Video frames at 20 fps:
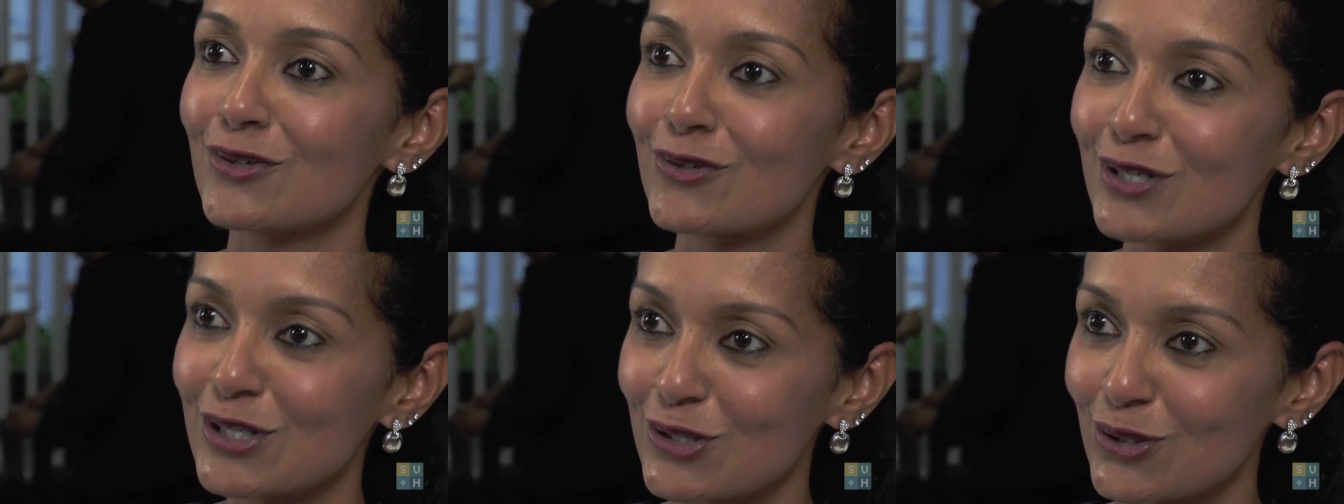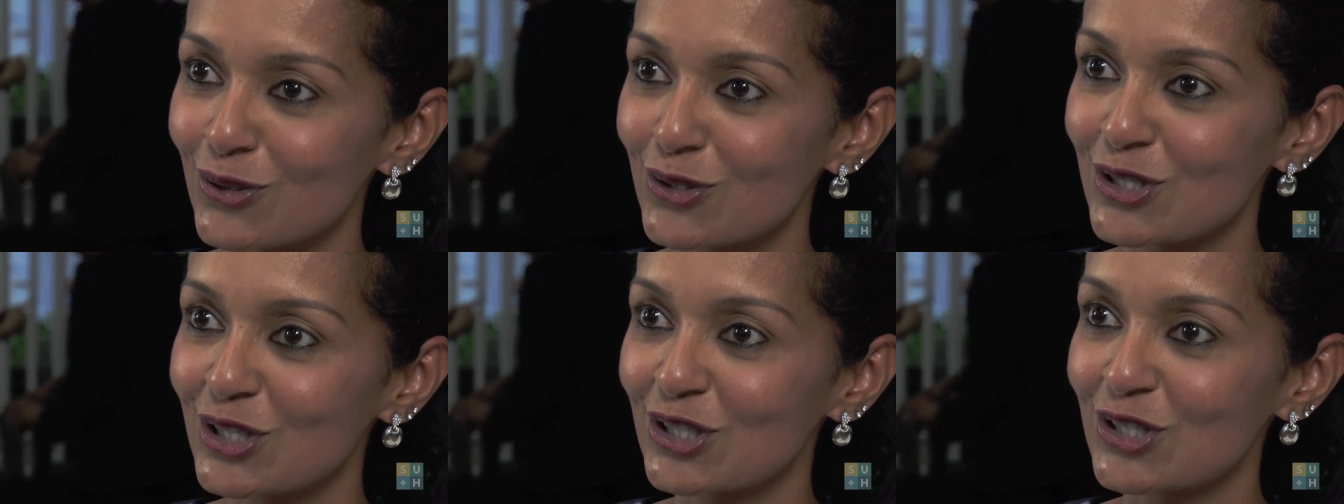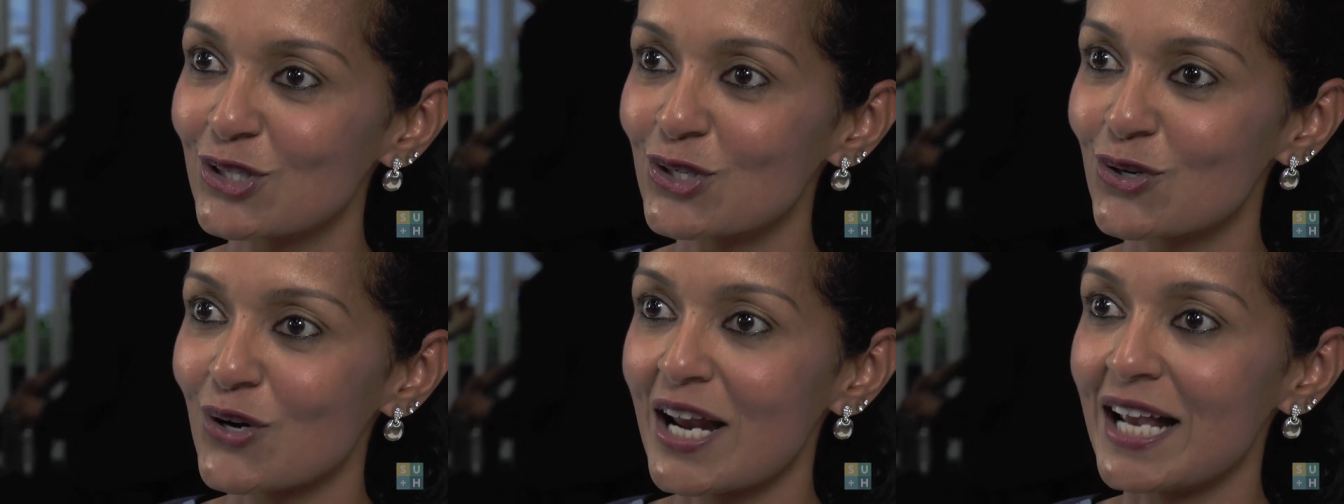you're resource
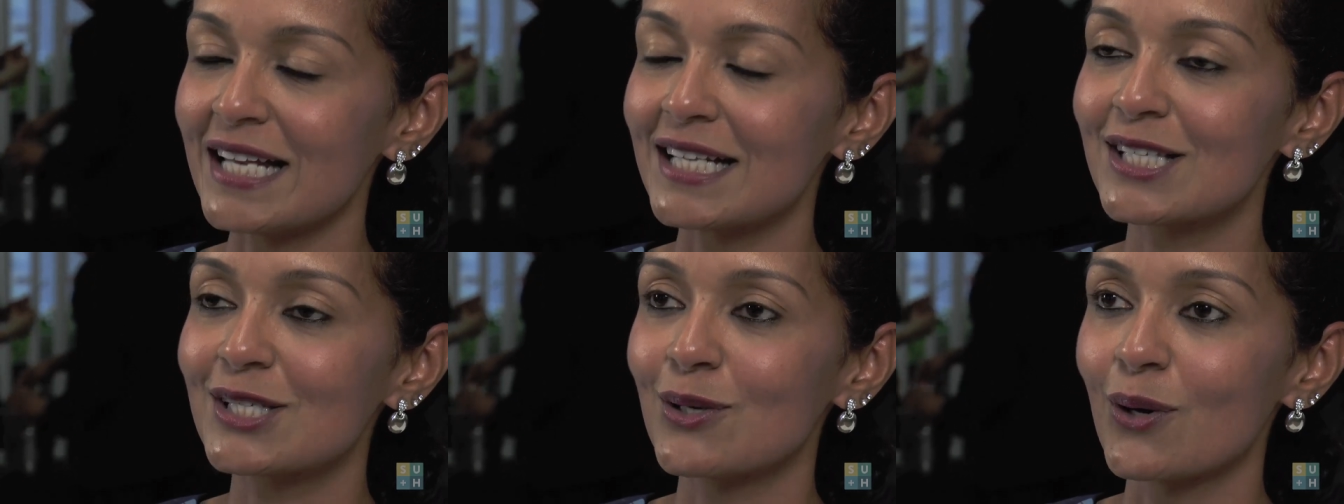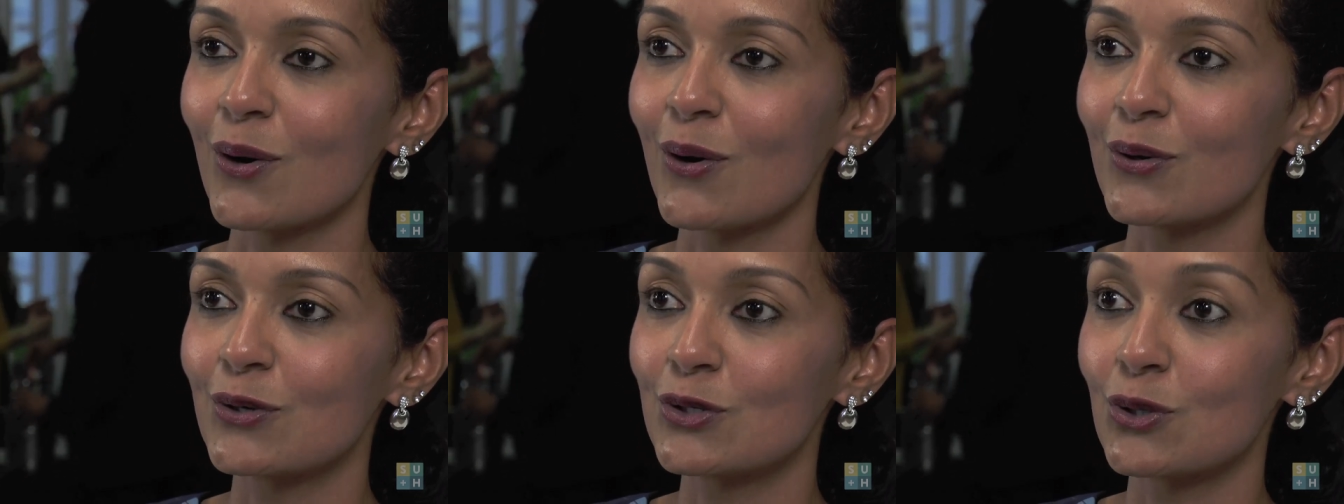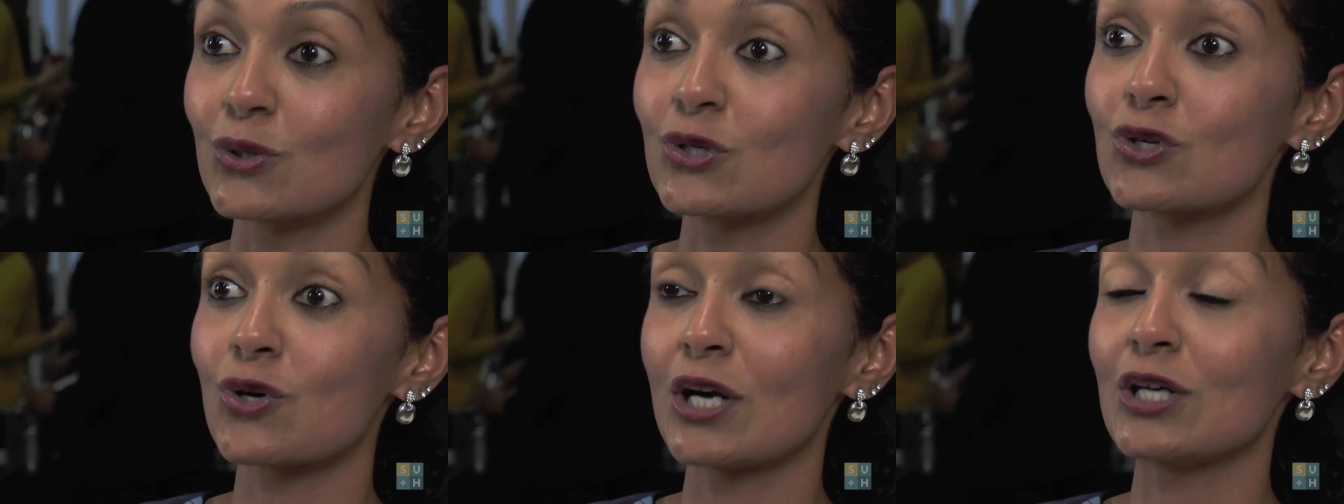constrained, so
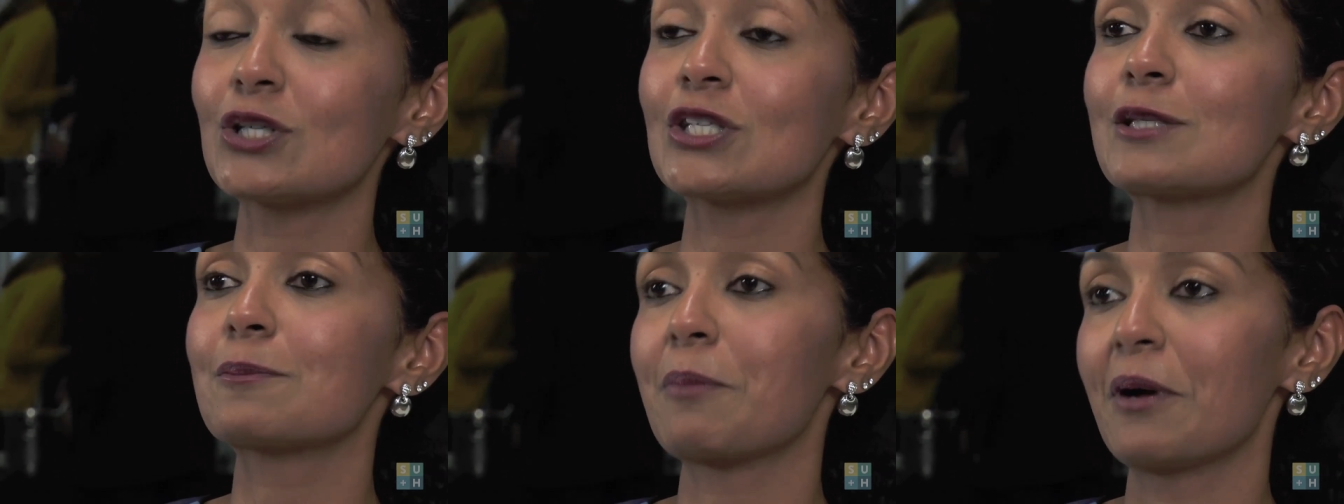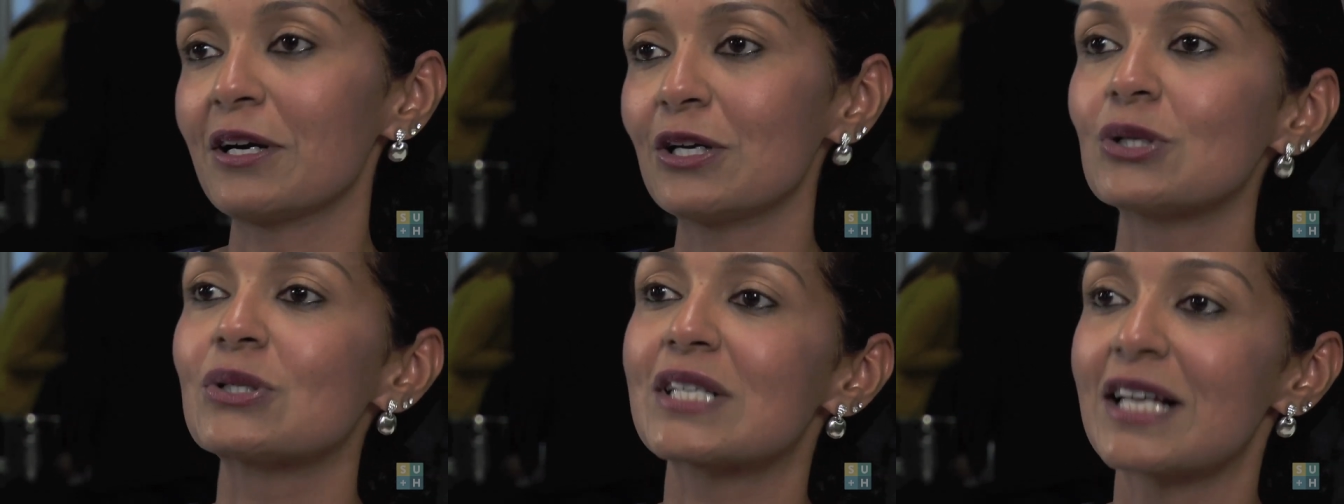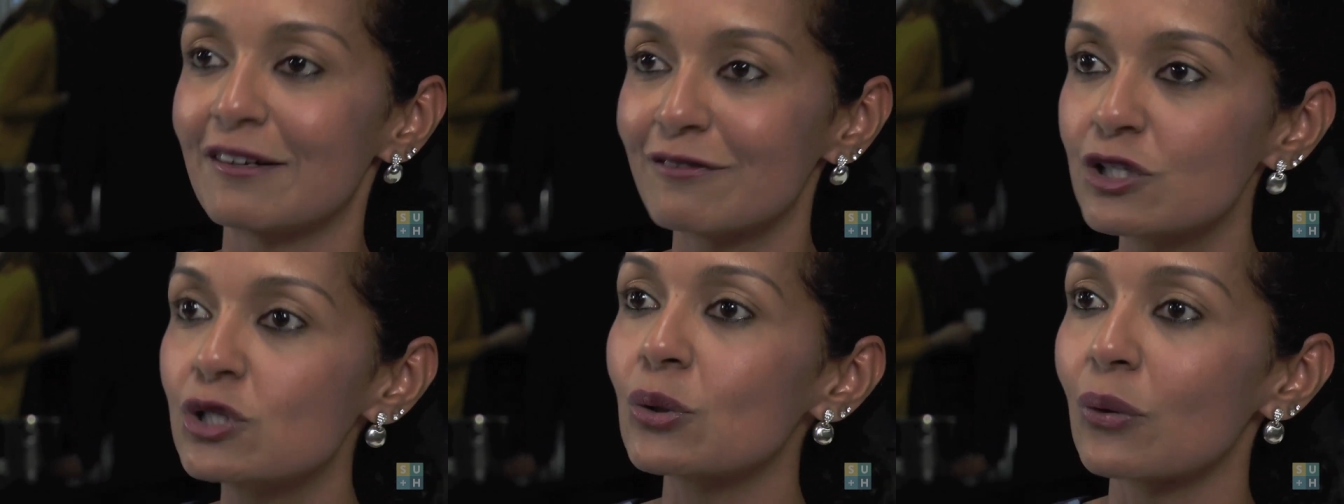don't try to spread
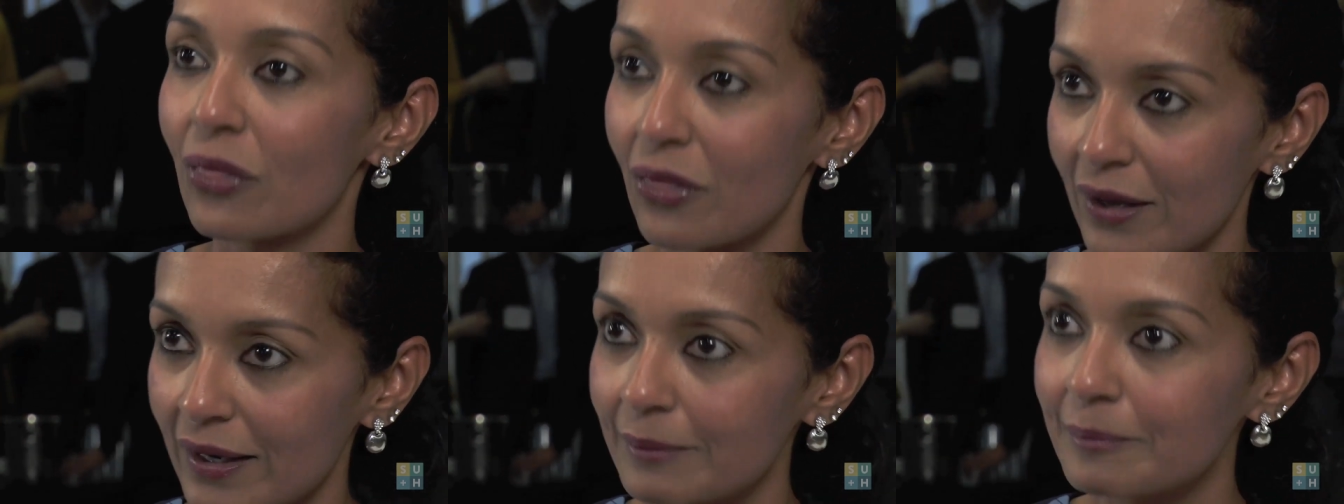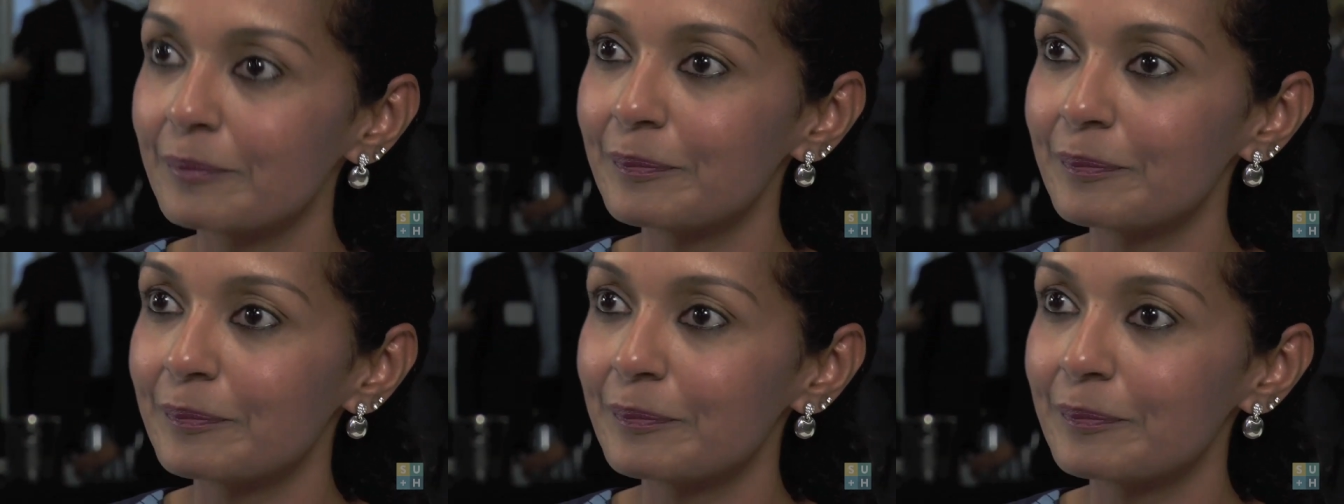yourself too thin